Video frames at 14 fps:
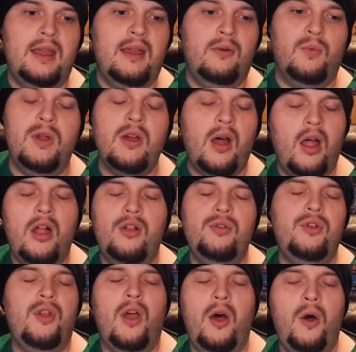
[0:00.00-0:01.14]
We all
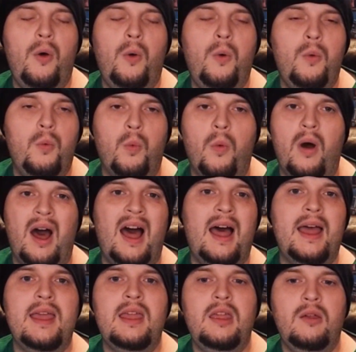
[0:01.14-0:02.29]
know
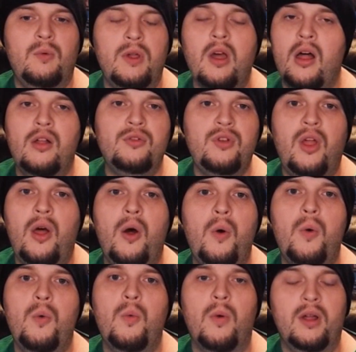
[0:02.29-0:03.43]
why. We all know
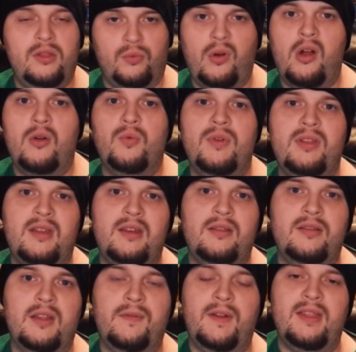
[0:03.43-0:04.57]
what's wrong with it and
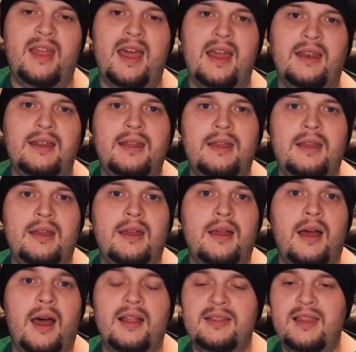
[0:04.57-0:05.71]
stuff like that.
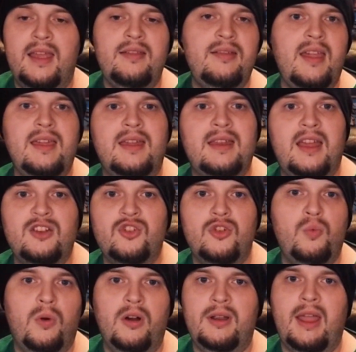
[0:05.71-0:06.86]
Unless they can actually
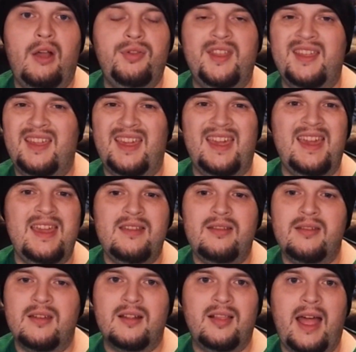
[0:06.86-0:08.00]
work out the
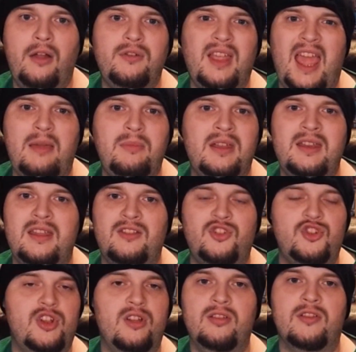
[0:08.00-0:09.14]
kinks, cloud gaming is
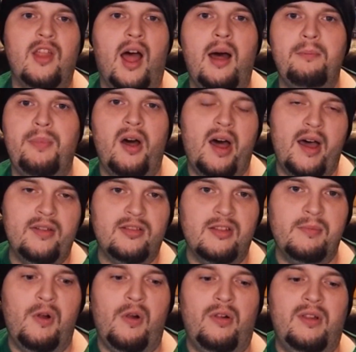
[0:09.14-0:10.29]
just not
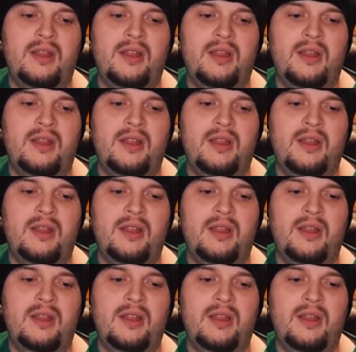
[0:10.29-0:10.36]
possible.